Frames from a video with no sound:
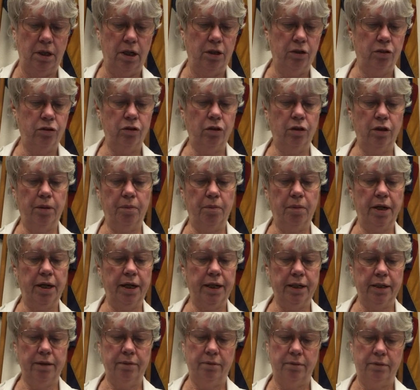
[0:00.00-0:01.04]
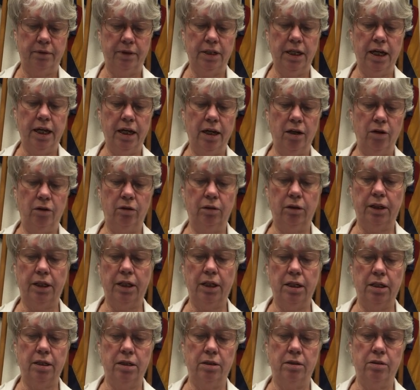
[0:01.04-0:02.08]
so that my tail
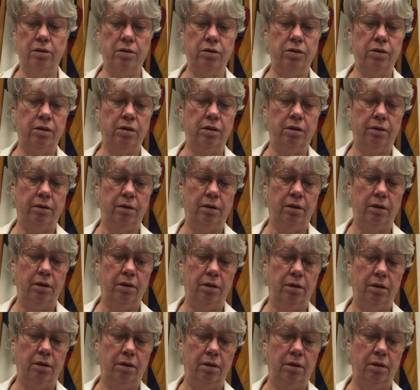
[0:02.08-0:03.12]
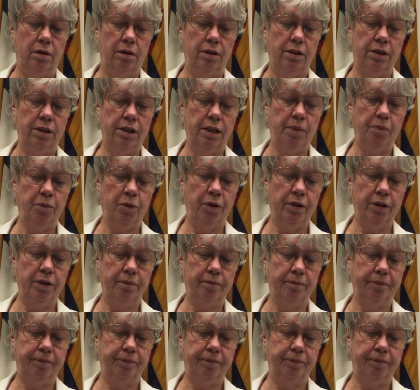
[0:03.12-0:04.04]
is separated.